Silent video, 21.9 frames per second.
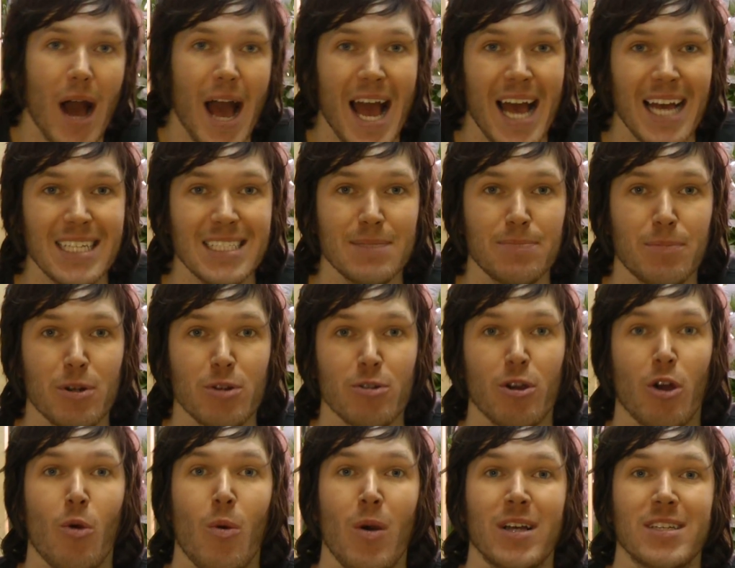as per
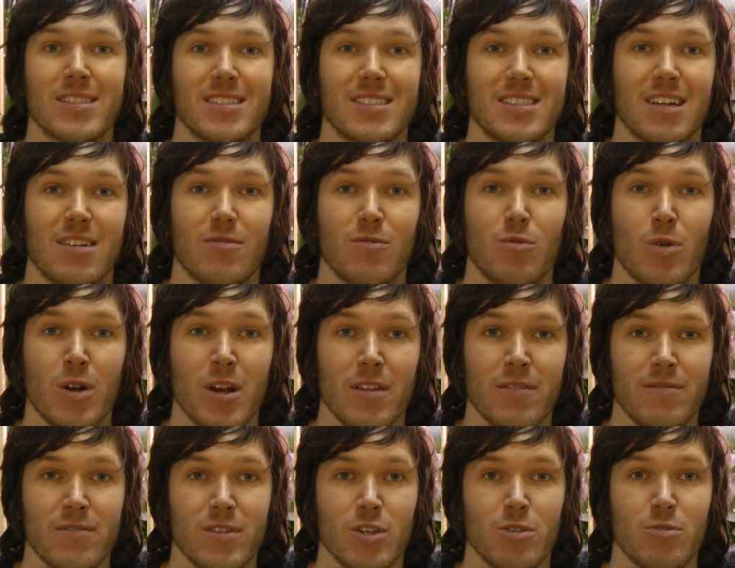request of one of
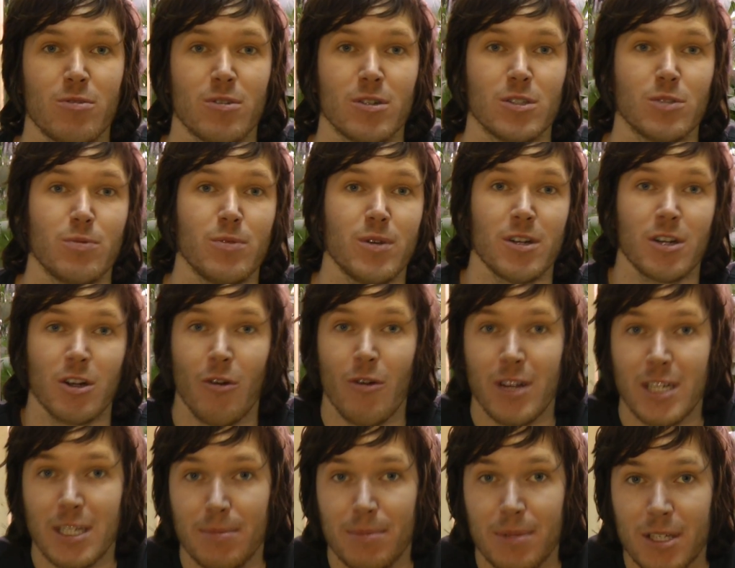the viewers, we are
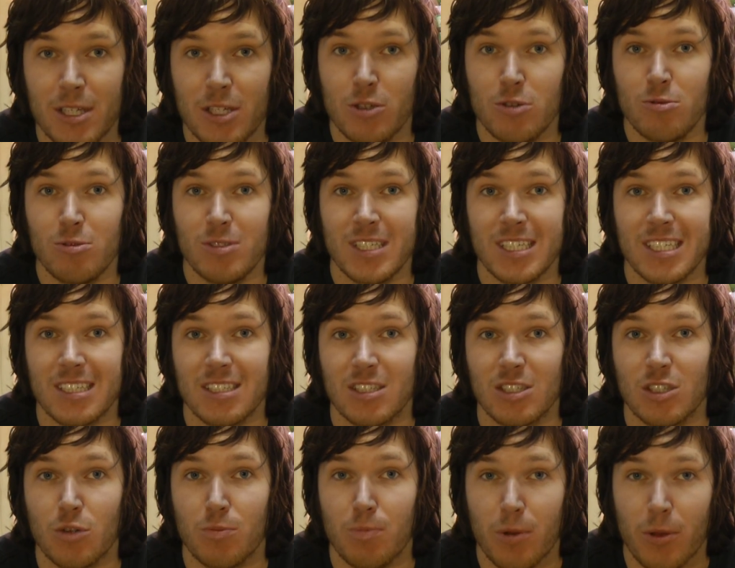going to be using
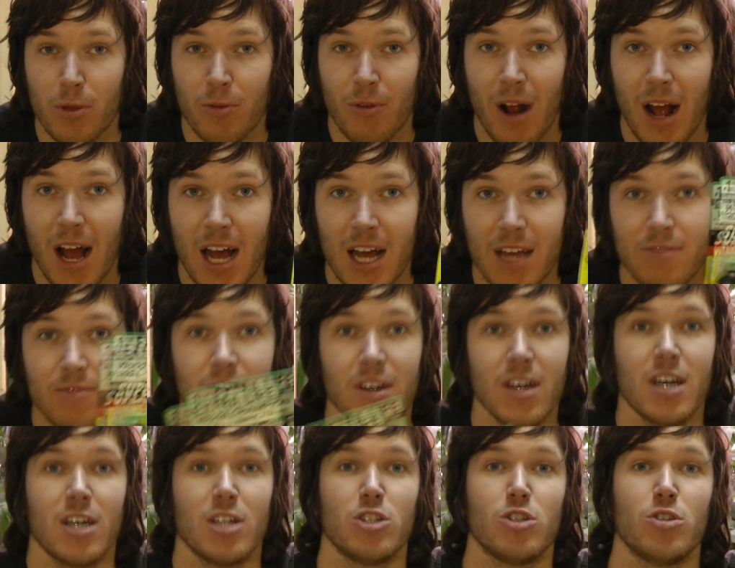SuperThrive
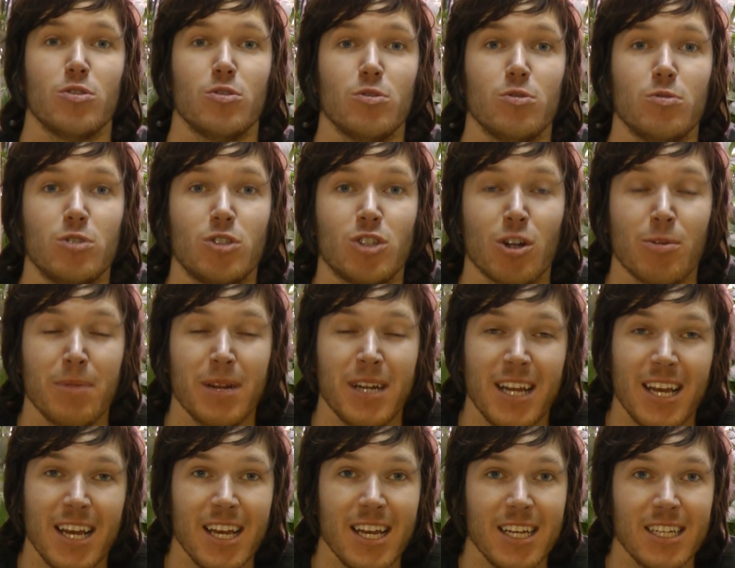to
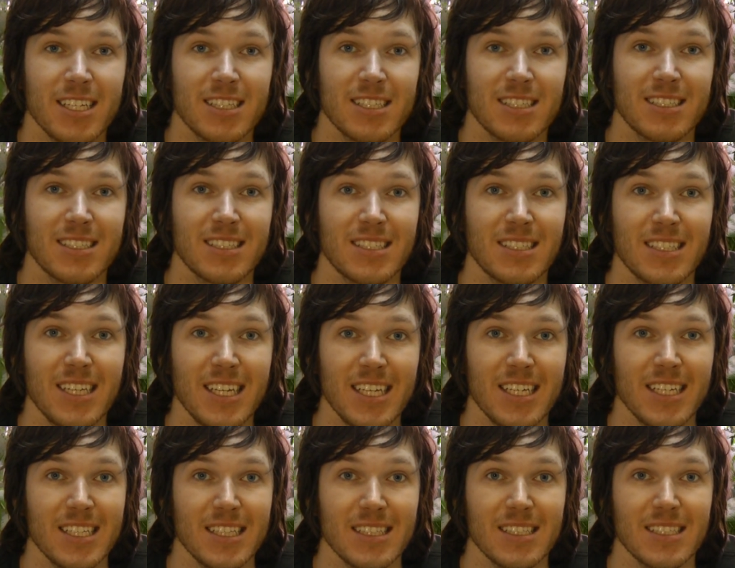germinate
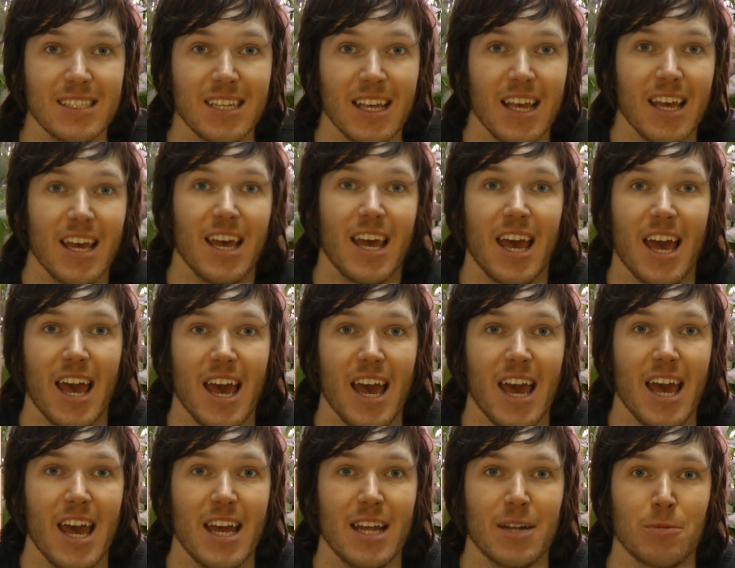seeds.
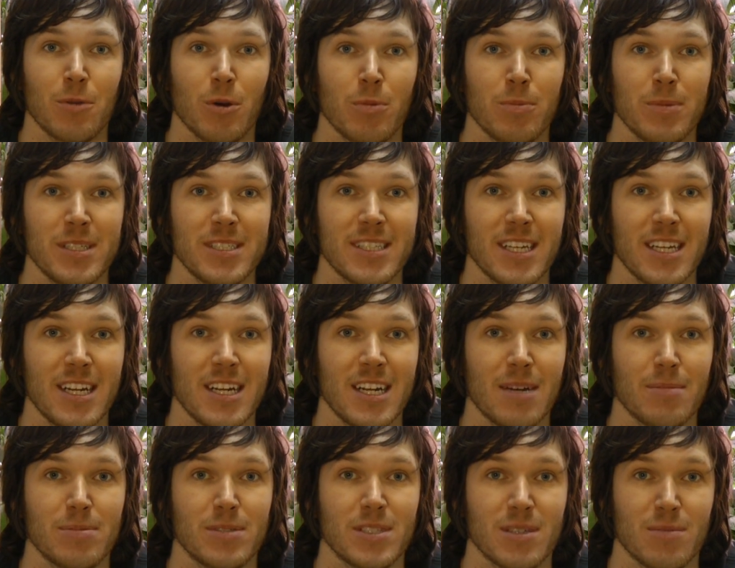And we'll be setting
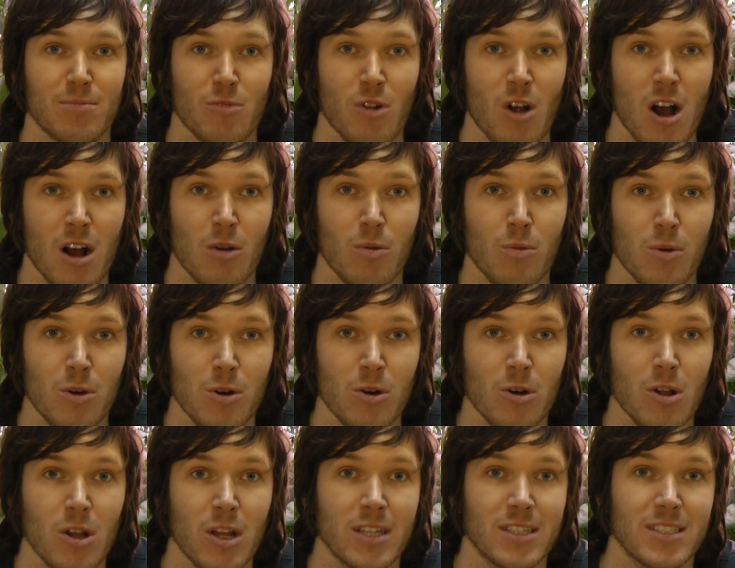up some rock
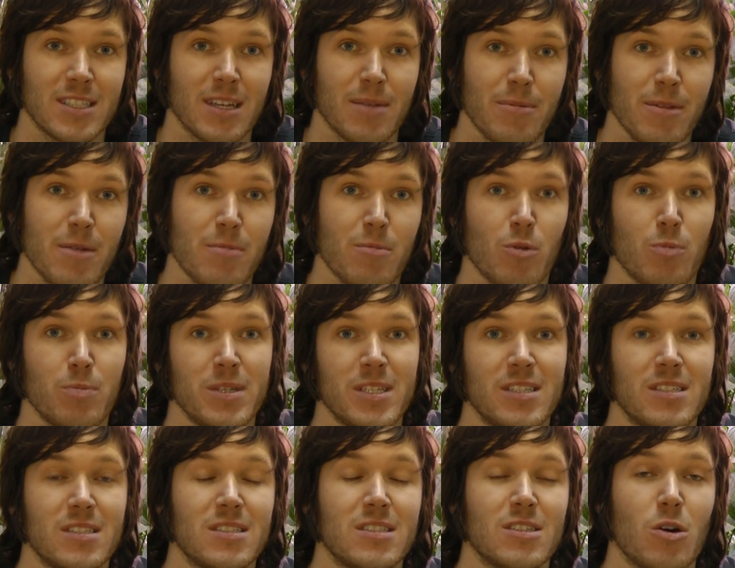wool, and some of them will be
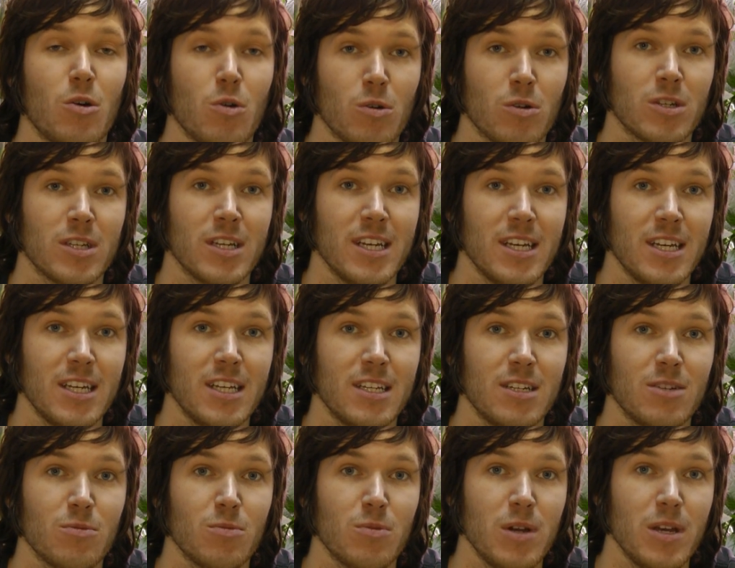soaked
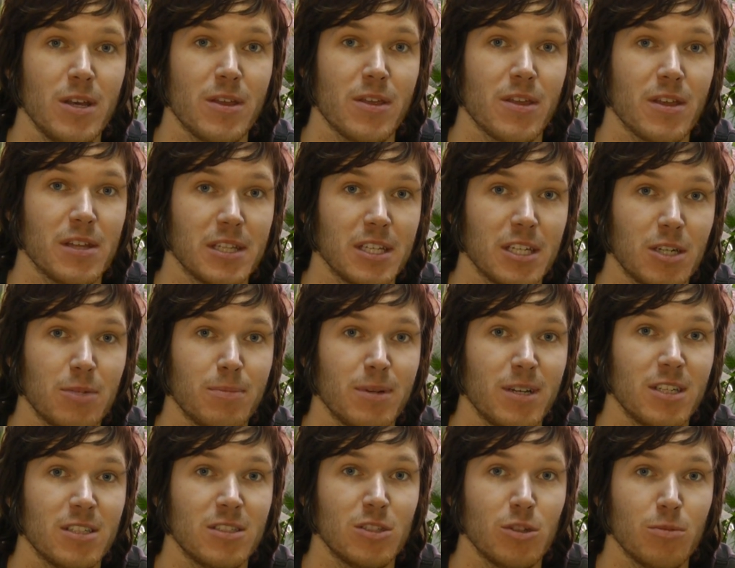in with a little
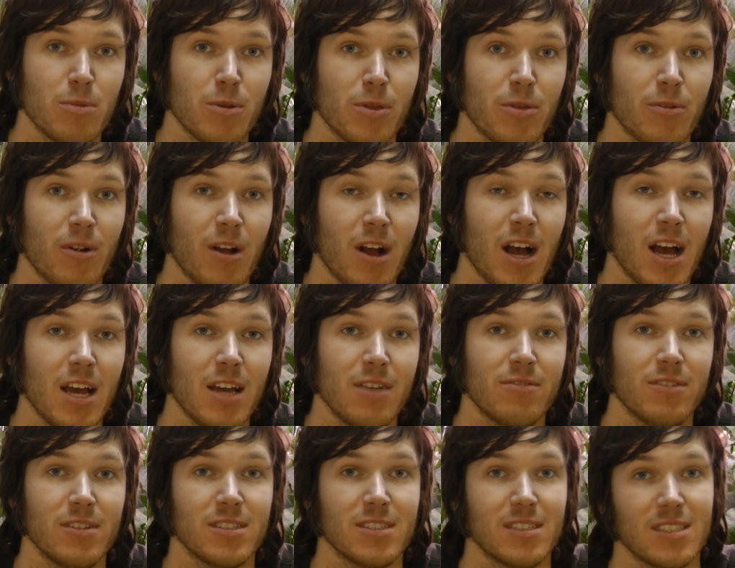bit of
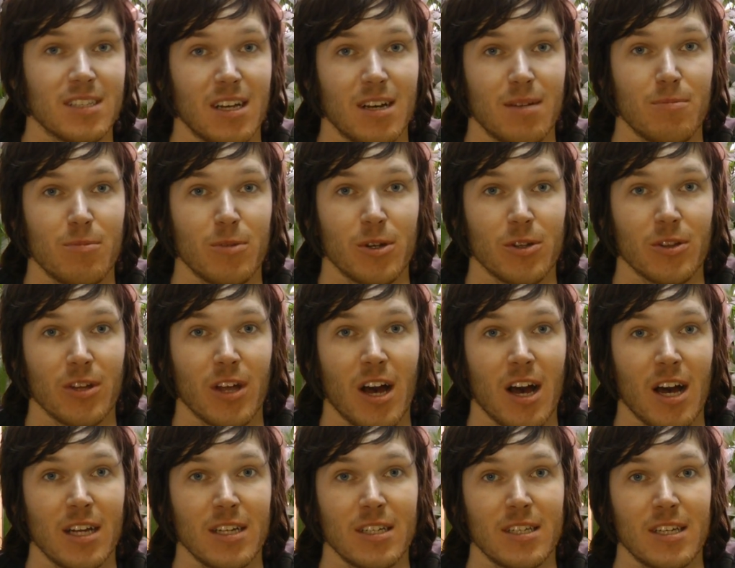SuperThrive and some will
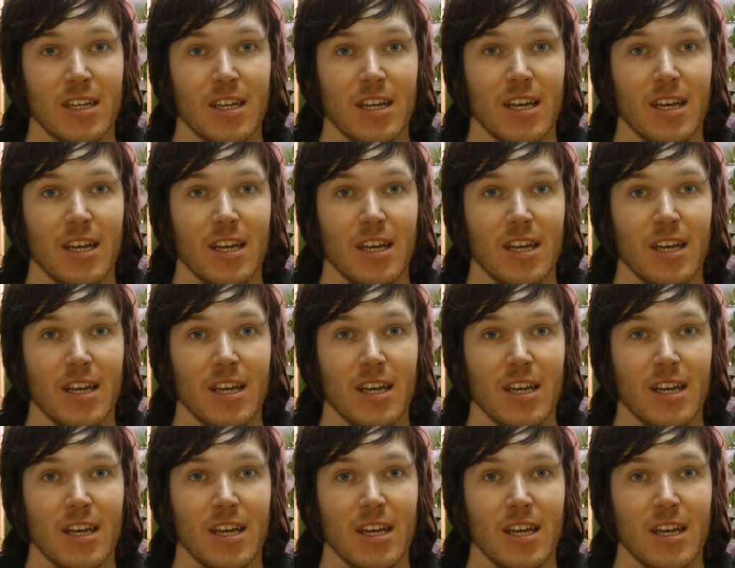not,